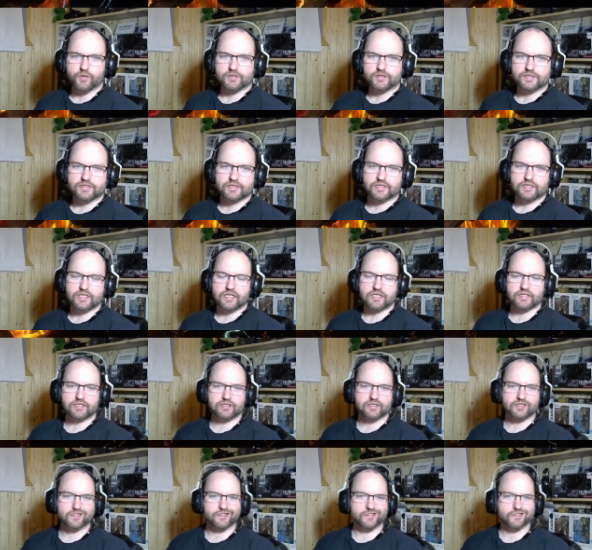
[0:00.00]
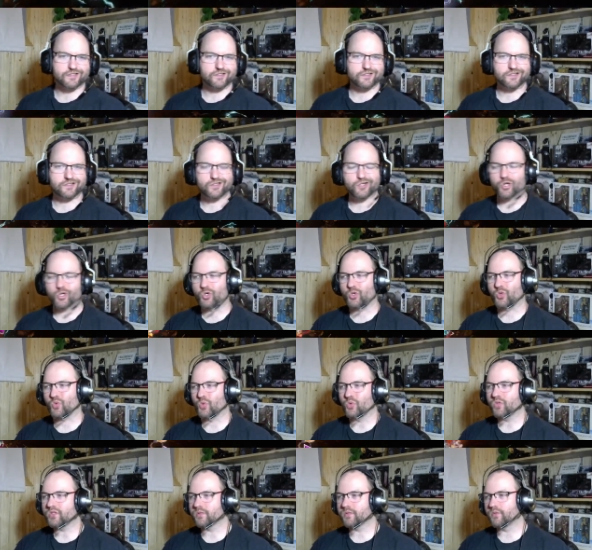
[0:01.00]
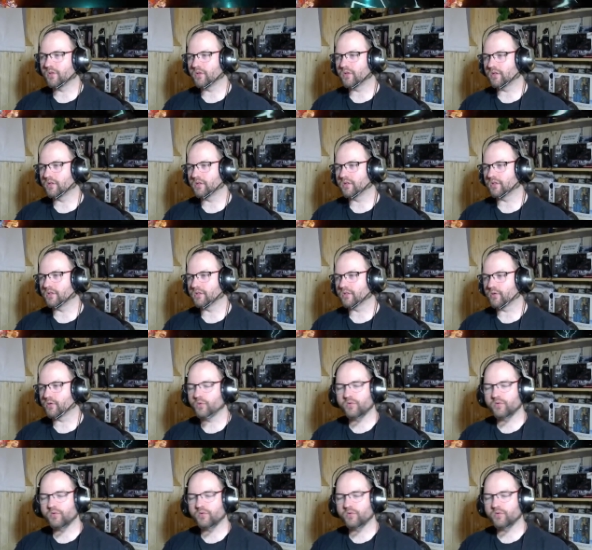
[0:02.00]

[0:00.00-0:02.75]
but since the